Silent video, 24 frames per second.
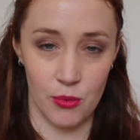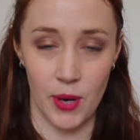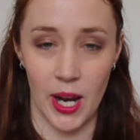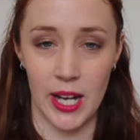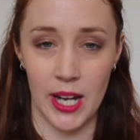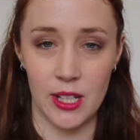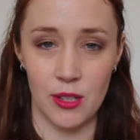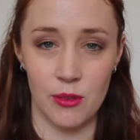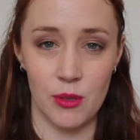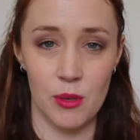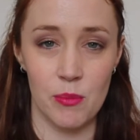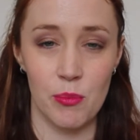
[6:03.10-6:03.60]

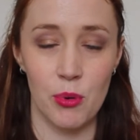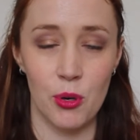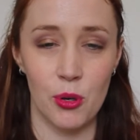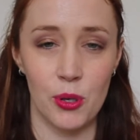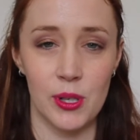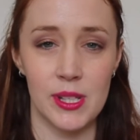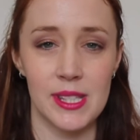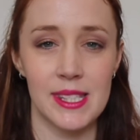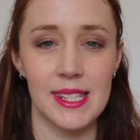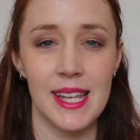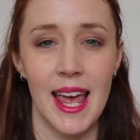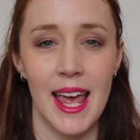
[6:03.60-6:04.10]
writing your
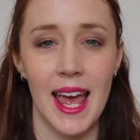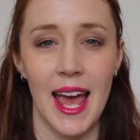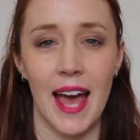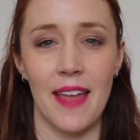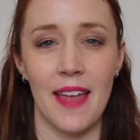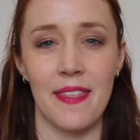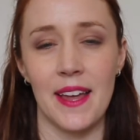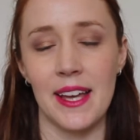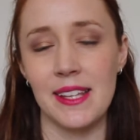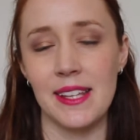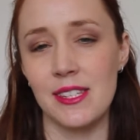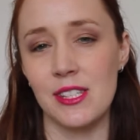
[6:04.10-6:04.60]
reports,
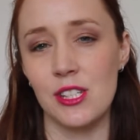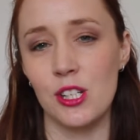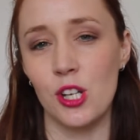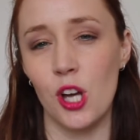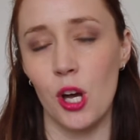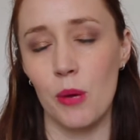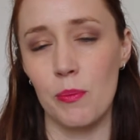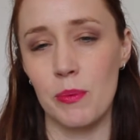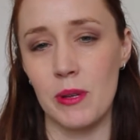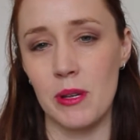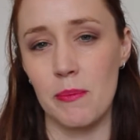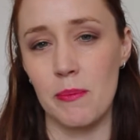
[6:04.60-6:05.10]
and that's to
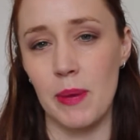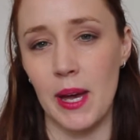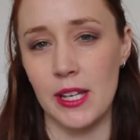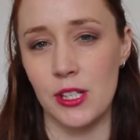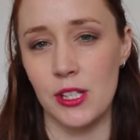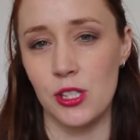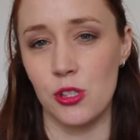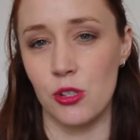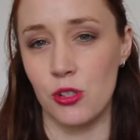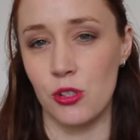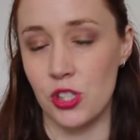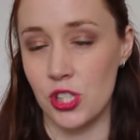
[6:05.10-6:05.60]
copy and
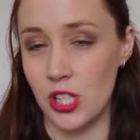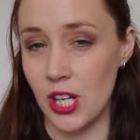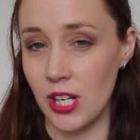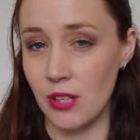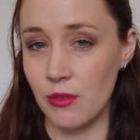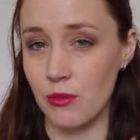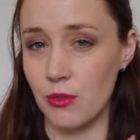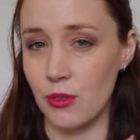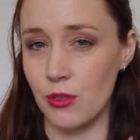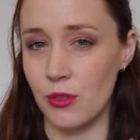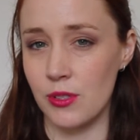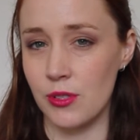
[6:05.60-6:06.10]
paste your
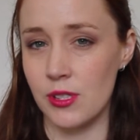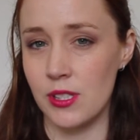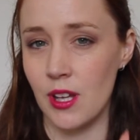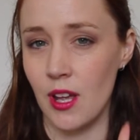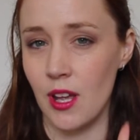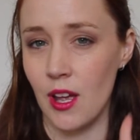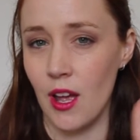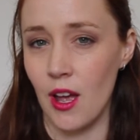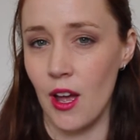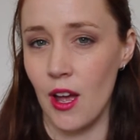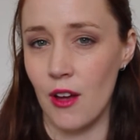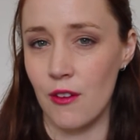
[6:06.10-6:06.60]
generals
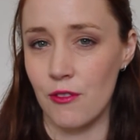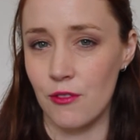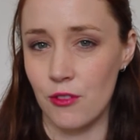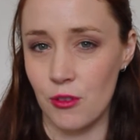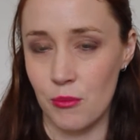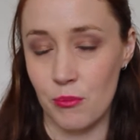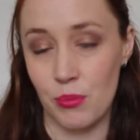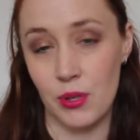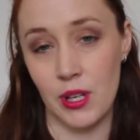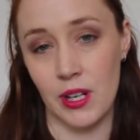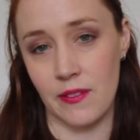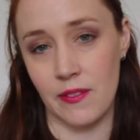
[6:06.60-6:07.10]

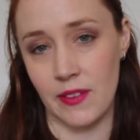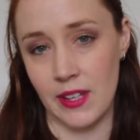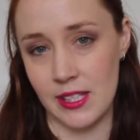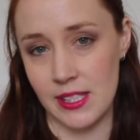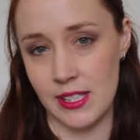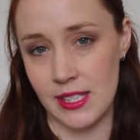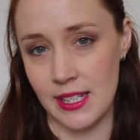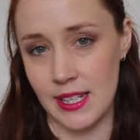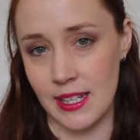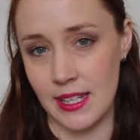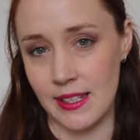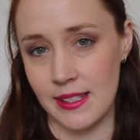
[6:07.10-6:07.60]
from
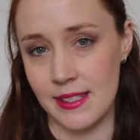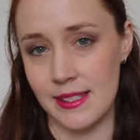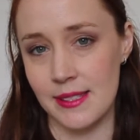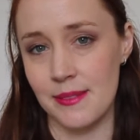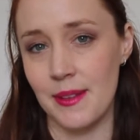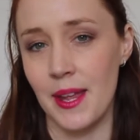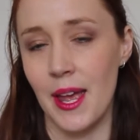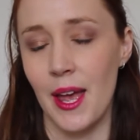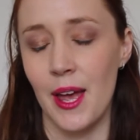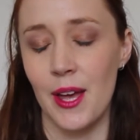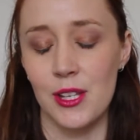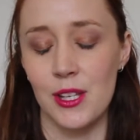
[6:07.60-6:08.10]
previous years.
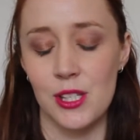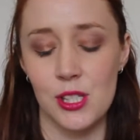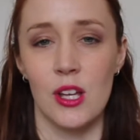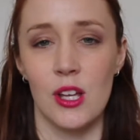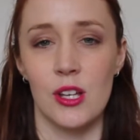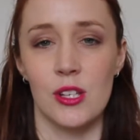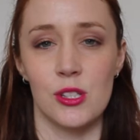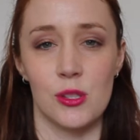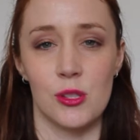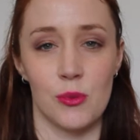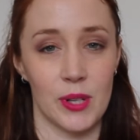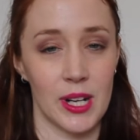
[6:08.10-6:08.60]

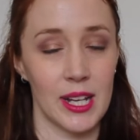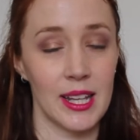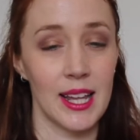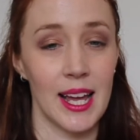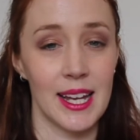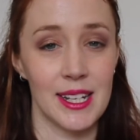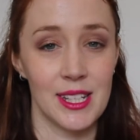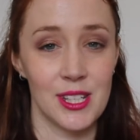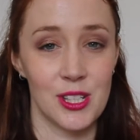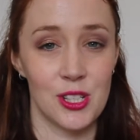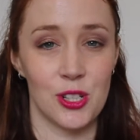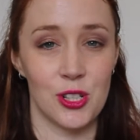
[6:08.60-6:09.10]
So what I
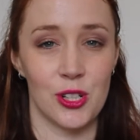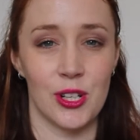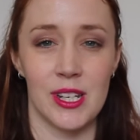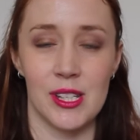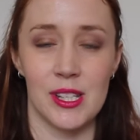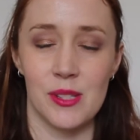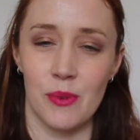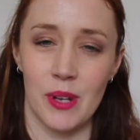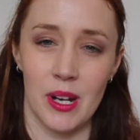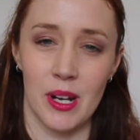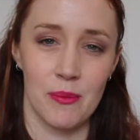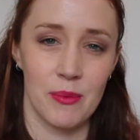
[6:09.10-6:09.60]
like to do
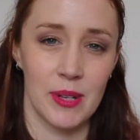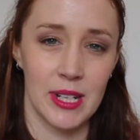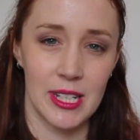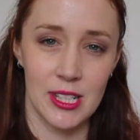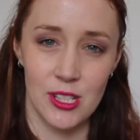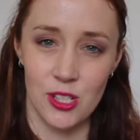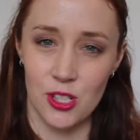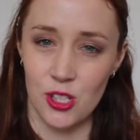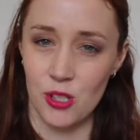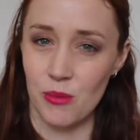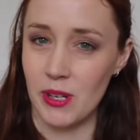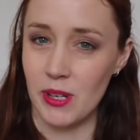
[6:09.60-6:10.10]
is when I'm
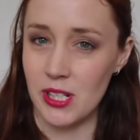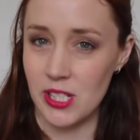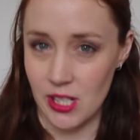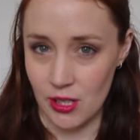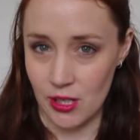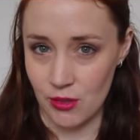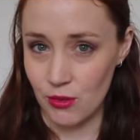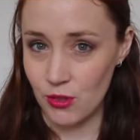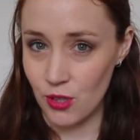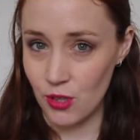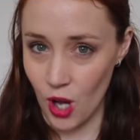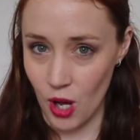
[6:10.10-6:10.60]
ready to do my
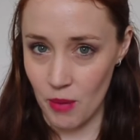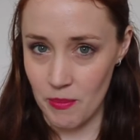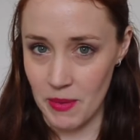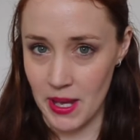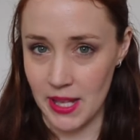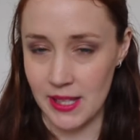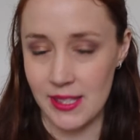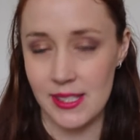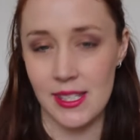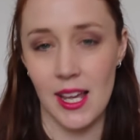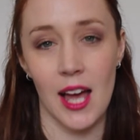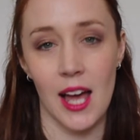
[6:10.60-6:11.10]
general
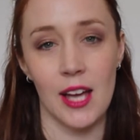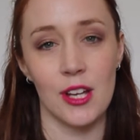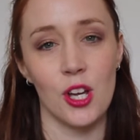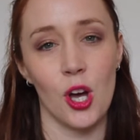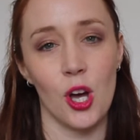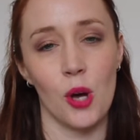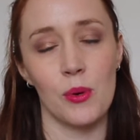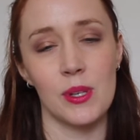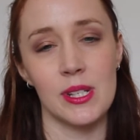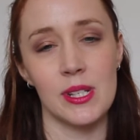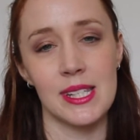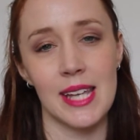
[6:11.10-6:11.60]
comments, I
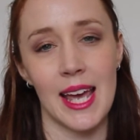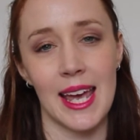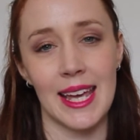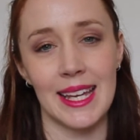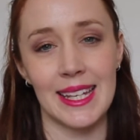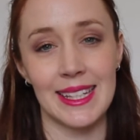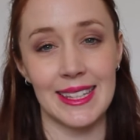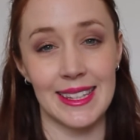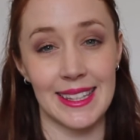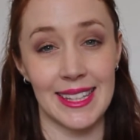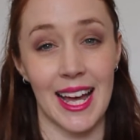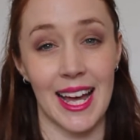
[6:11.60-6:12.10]
go and
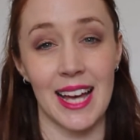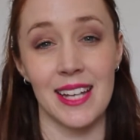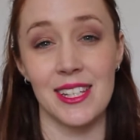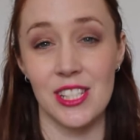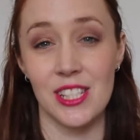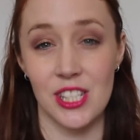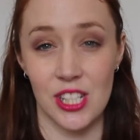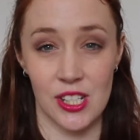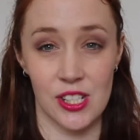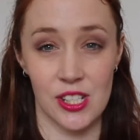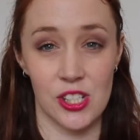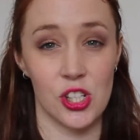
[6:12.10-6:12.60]
take
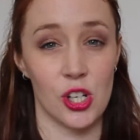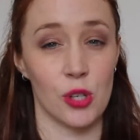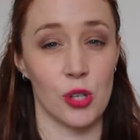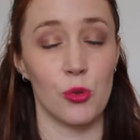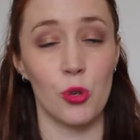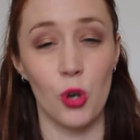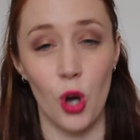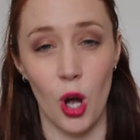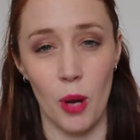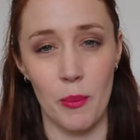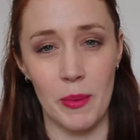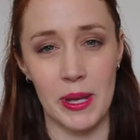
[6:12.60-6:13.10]
last year's
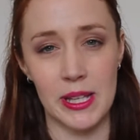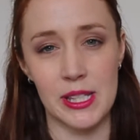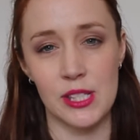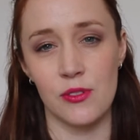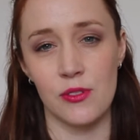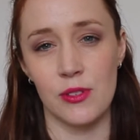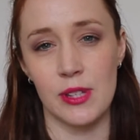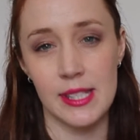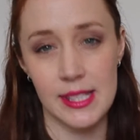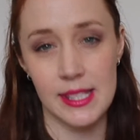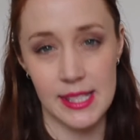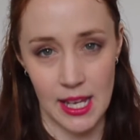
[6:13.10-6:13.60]
general comments
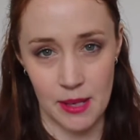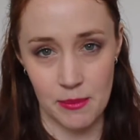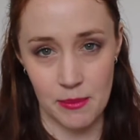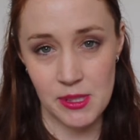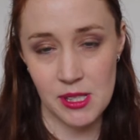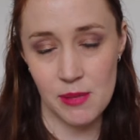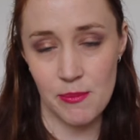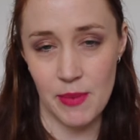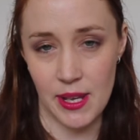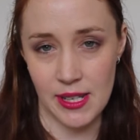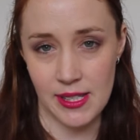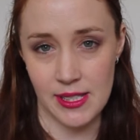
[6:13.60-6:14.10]
from the same
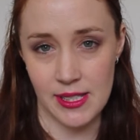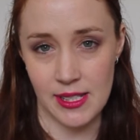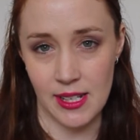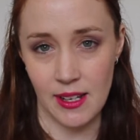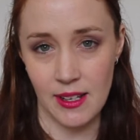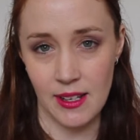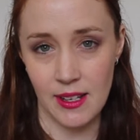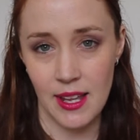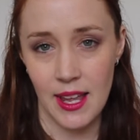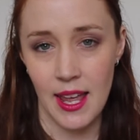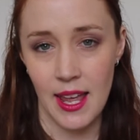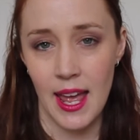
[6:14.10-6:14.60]

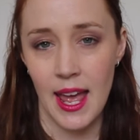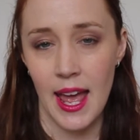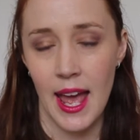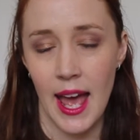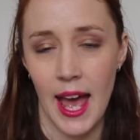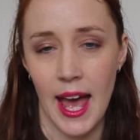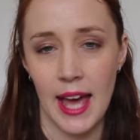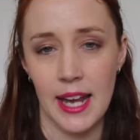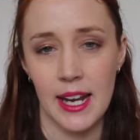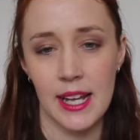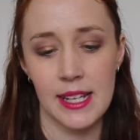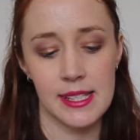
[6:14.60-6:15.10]
semester,
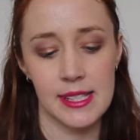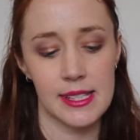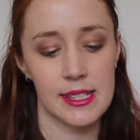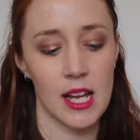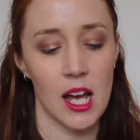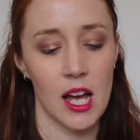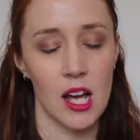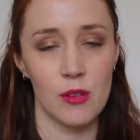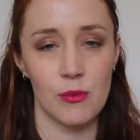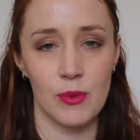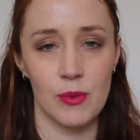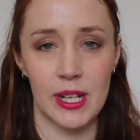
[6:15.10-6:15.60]
and I
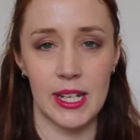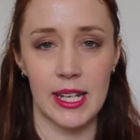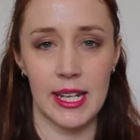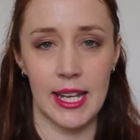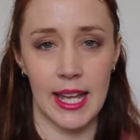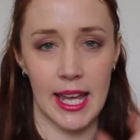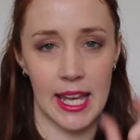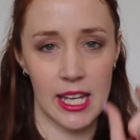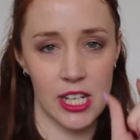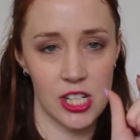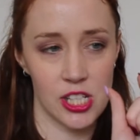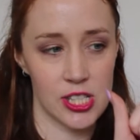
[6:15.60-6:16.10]
start
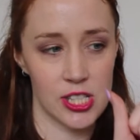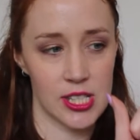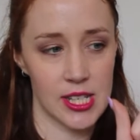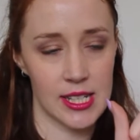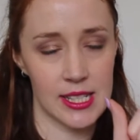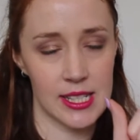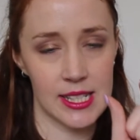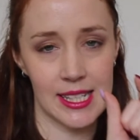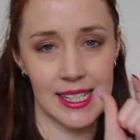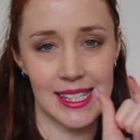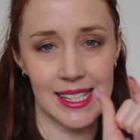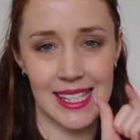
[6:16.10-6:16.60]
reading each
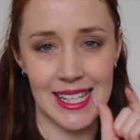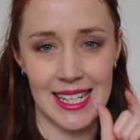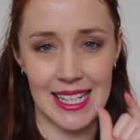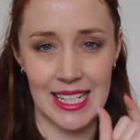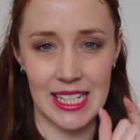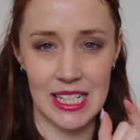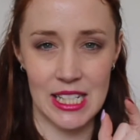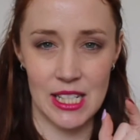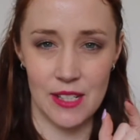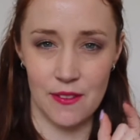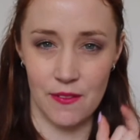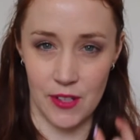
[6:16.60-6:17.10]
sentence
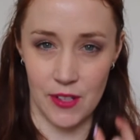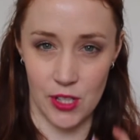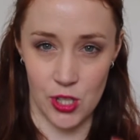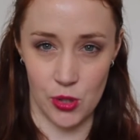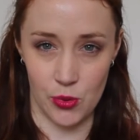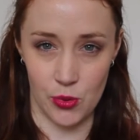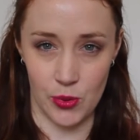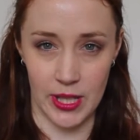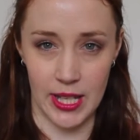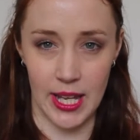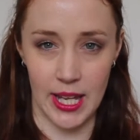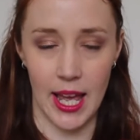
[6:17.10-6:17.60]

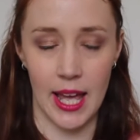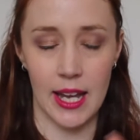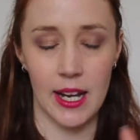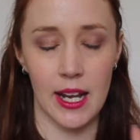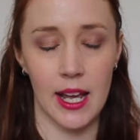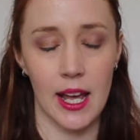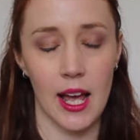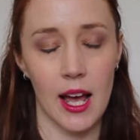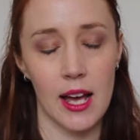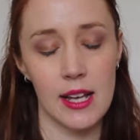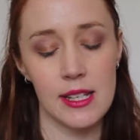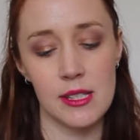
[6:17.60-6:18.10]
individually, and
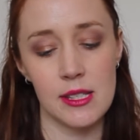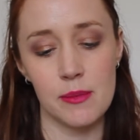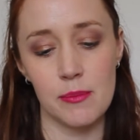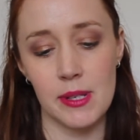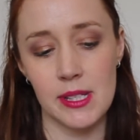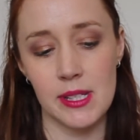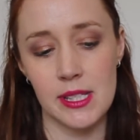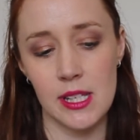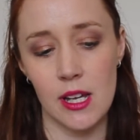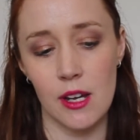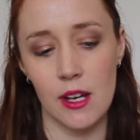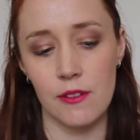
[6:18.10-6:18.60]
I ask
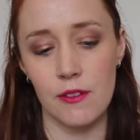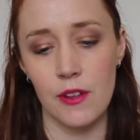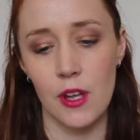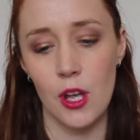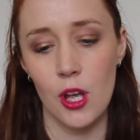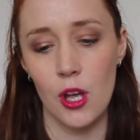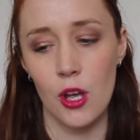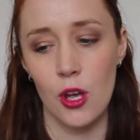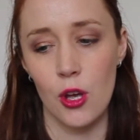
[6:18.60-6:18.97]
myself,